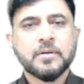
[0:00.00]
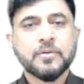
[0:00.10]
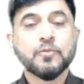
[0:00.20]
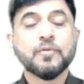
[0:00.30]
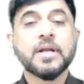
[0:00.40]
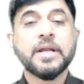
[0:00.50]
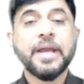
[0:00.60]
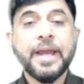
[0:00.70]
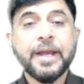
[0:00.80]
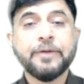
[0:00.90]
You were
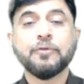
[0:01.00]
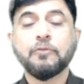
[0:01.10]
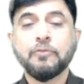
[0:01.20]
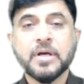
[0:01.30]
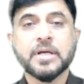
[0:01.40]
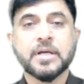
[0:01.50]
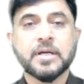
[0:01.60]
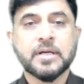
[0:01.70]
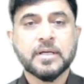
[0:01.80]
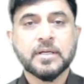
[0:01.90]
late for
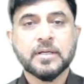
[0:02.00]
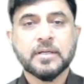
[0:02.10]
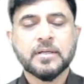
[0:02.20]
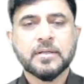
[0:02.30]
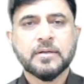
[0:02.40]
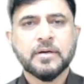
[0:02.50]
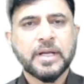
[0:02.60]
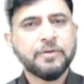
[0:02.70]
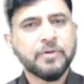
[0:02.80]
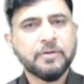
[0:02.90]
work.
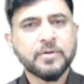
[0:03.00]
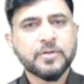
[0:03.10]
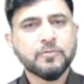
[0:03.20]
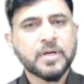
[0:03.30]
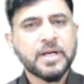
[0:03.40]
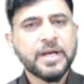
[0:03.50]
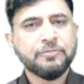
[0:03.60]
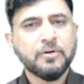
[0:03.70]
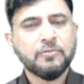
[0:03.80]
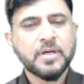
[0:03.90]
And why you were
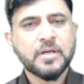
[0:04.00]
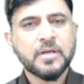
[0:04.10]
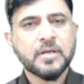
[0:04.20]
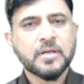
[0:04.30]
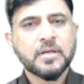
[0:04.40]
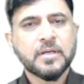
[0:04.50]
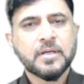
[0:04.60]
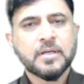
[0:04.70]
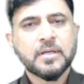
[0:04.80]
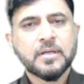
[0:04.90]
late for work?
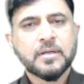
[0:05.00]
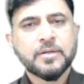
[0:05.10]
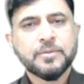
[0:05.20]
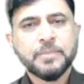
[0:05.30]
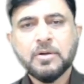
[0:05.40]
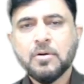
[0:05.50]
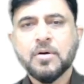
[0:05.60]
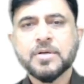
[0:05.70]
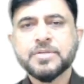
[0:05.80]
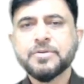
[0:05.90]

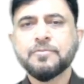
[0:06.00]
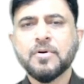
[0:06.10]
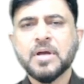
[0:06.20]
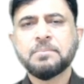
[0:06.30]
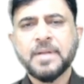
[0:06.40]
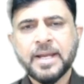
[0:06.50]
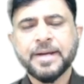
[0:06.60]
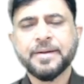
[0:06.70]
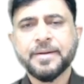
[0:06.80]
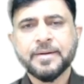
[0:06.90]
Because you woke up
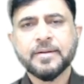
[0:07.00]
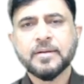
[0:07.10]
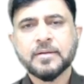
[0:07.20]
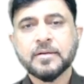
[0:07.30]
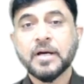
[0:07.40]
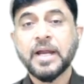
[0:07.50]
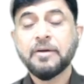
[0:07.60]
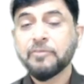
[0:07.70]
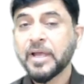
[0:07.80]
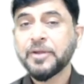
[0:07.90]
late.
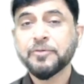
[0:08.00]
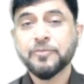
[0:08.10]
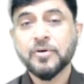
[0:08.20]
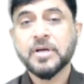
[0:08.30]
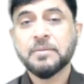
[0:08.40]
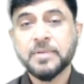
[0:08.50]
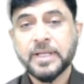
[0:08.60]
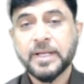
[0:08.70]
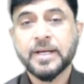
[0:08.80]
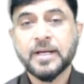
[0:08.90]
And why you woke up
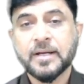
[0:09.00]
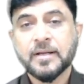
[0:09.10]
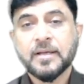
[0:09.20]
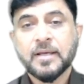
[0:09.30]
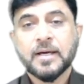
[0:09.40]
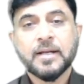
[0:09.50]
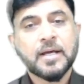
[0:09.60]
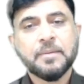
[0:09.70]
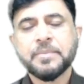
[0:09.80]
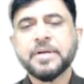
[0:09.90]
late?
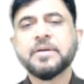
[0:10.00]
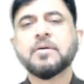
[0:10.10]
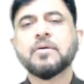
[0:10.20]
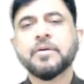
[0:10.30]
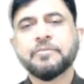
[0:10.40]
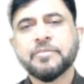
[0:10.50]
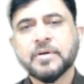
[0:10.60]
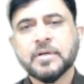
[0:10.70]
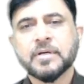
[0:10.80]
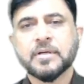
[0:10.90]
Alarm did not
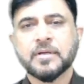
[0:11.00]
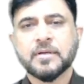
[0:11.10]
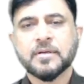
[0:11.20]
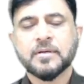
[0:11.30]
work.